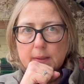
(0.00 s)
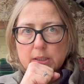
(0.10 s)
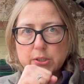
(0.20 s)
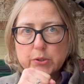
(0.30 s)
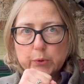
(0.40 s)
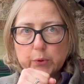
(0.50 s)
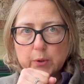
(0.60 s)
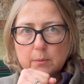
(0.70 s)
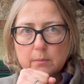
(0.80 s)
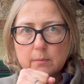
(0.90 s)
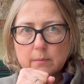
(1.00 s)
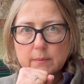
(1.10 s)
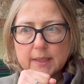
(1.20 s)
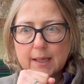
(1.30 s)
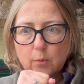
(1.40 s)
store them
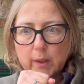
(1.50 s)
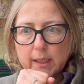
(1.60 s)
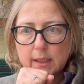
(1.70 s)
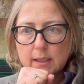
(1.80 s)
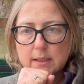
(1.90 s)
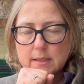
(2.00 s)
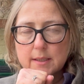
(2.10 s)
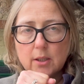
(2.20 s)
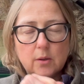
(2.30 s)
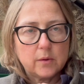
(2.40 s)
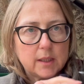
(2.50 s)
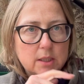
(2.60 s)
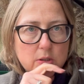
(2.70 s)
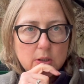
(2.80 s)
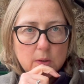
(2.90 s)
that way. So the
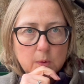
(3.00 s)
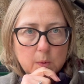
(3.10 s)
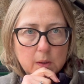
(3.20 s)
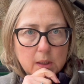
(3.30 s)
2